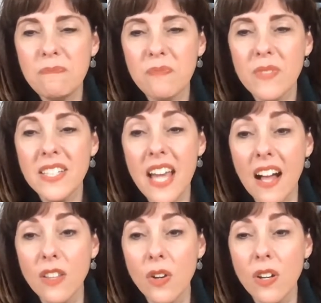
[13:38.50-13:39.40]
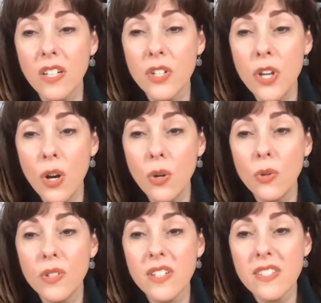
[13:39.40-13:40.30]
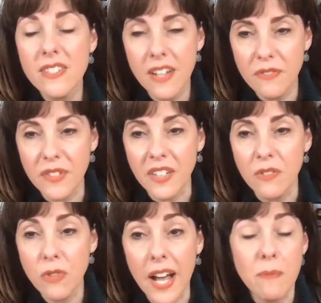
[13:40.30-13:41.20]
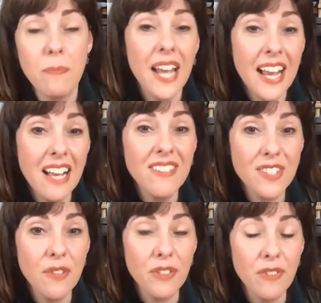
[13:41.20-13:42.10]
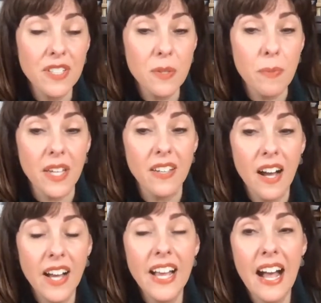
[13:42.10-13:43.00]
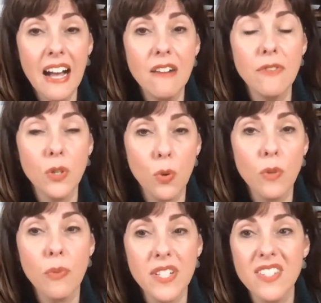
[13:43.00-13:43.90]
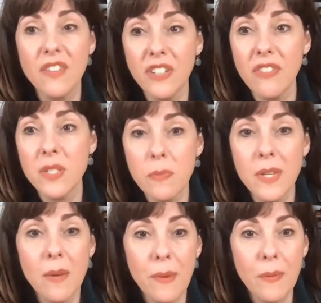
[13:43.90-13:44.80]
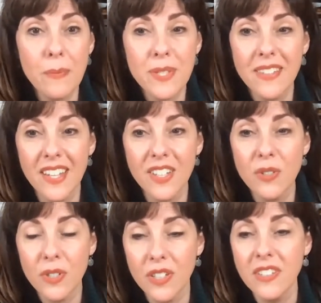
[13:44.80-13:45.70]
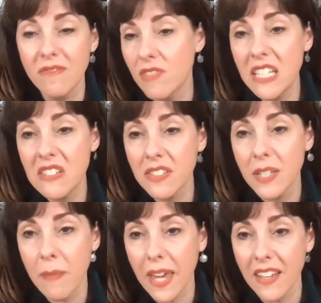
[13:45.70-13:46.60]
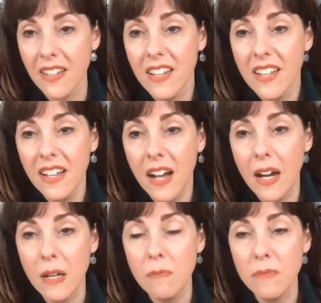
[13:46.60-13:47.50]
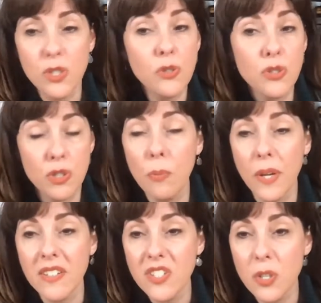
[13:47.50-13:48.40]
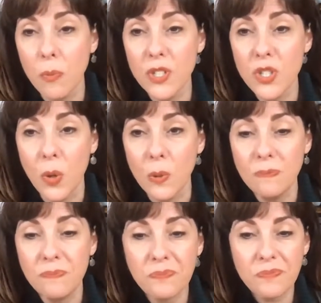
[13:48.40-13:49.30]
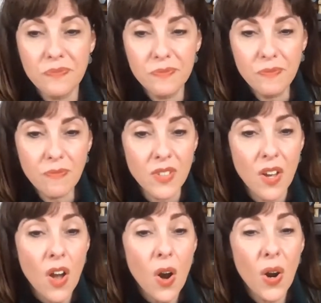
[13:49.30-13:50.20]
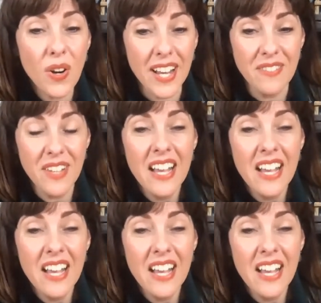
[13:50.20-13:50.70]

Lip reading: Yeah, Laura, no stuffing. Right. But I have a stuffing recipe. I have a cornbread stuffing recipe on my website that you could easily make to bring to someone's home. All right.